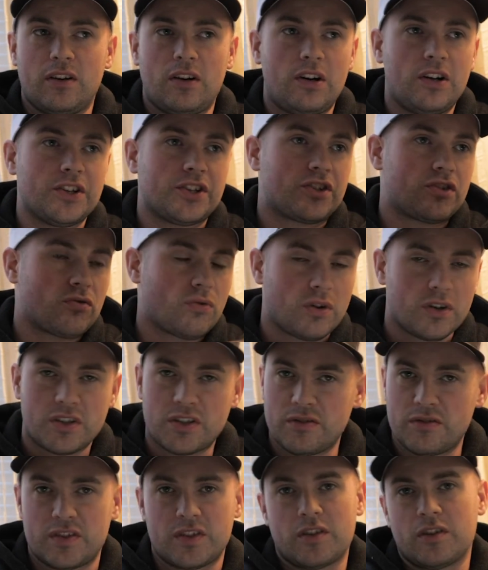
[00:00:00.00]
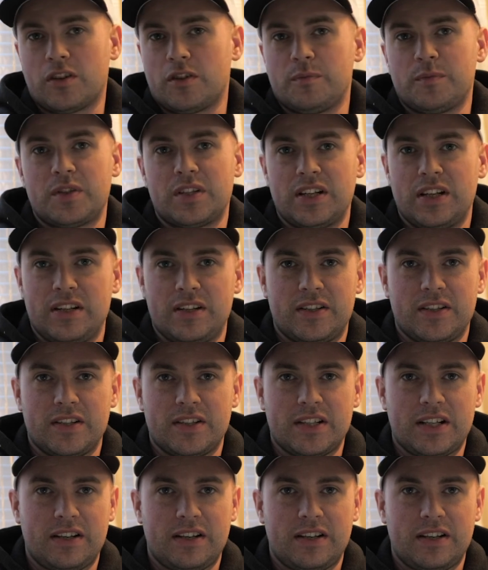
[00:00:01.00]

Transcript: all sorts of circumstances.